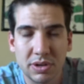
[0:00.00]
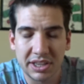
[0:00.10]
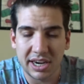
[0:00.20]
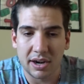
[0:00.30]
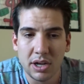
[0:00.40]

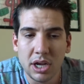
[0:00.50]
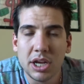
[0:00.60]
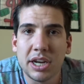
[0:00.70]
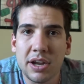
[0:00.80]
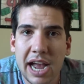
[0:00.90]
right there.
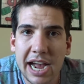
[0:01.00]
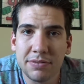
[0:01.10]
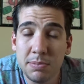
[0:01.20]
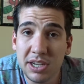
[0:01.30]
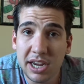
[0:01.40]
Now you have
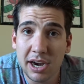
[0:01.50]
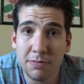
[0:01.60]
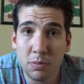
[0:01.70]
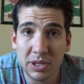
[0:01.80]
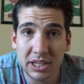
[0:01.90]
to be
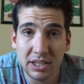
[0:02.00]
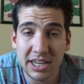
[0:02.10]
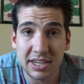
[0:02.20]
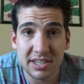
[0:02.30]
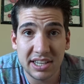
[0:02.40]
careful with the
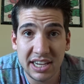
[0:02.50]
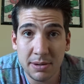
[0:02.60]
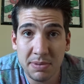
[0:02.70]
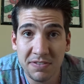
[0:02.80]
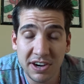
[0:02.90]
links. They
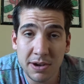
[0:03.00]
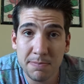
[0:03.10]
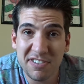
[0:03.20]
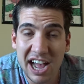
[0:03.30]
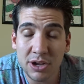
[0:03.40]
can be very
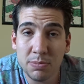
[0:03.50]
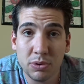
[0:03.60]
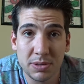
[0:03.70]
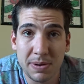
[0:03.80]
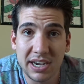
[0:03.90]

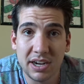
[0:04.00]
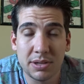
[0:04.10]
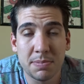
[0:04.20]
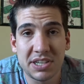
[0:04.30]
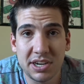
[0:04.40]
valuable depending on
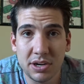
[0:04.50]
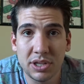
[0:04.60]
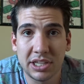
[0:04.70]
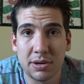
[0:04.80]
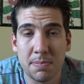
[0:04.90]
the material
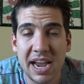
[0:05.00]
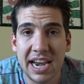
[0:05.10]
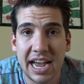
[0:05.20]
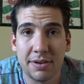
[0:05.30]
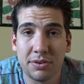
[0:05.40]
that they're
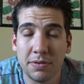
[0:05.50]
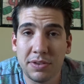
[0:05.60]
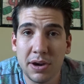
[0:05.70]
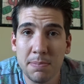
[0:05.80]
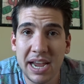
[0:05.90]
made out of. So if
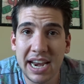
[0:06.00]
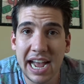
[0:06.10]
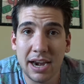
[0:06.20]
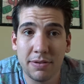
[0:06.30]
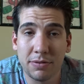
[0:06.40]
they're made
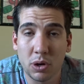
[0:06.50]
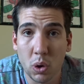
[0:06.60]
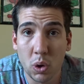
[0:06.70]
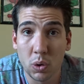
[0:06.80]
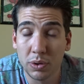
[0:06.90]
out of
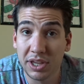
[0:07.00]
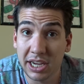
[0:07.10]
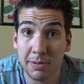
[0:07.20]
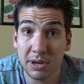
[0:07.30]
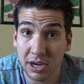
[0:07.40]
gold,
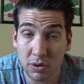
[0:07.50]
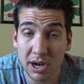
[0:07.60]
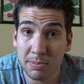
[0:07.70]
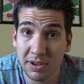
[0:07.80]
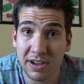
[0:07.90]
they can be
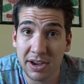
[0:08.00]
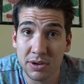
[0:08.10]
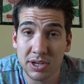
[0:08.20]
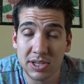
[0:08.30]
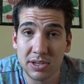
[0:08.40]
incredibly
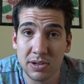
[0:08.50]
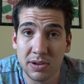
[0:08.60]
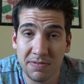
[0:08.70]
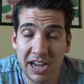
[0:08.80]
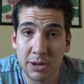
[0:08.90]

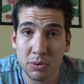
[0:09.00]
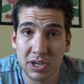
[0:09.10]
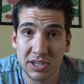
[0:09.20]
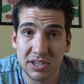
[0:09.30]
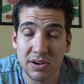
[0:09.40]
valuable
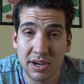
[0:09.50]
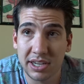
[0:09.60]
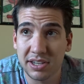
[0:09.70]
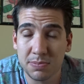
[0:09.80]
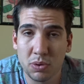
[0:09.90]
considering
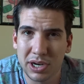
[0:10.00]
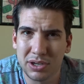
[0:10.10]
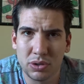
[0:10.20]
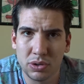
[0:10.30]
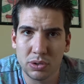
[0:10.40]
at this
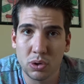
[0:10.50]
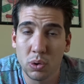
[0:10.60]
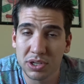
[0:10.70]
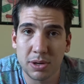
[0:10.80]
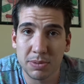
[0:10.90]
point,
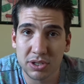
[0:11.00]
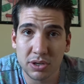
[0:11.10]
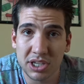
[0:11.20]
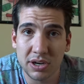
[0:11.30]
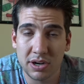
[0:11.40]
gold is almost
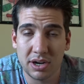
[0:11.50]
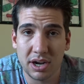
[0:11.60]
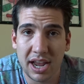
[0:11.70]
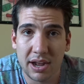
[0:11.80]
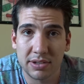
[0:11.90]
$1,300
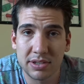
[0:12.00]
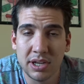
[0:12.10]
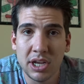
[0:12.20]
an ounce.